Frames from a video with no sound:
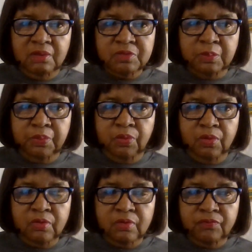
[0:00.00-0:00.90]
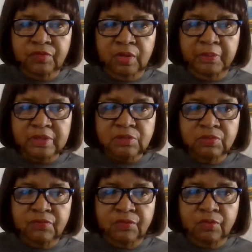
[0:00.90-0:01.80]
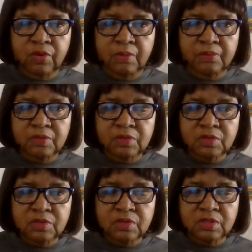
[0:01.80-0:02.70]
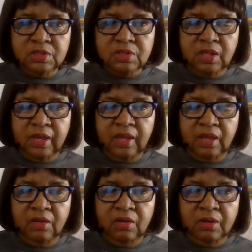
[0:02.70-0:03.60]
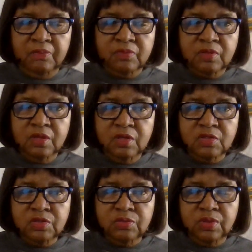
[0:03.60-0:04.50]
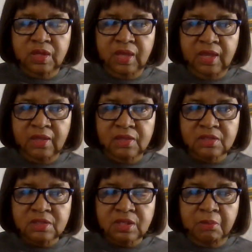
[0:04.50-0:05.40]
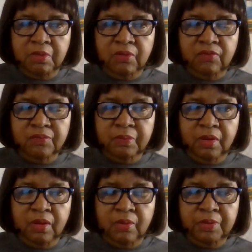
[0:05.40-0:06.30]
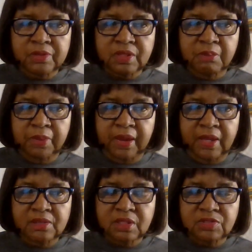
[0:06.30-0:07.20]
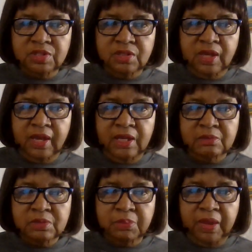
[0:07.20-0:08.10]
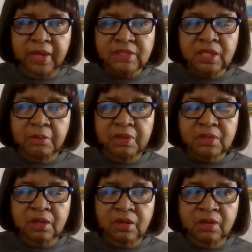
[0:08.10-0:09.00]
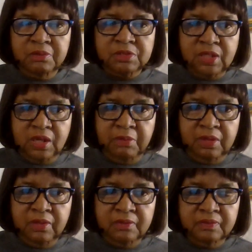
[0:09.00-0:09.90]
support filibuster reform, just like to get some of President Biden's agenda items passed, him and Sinema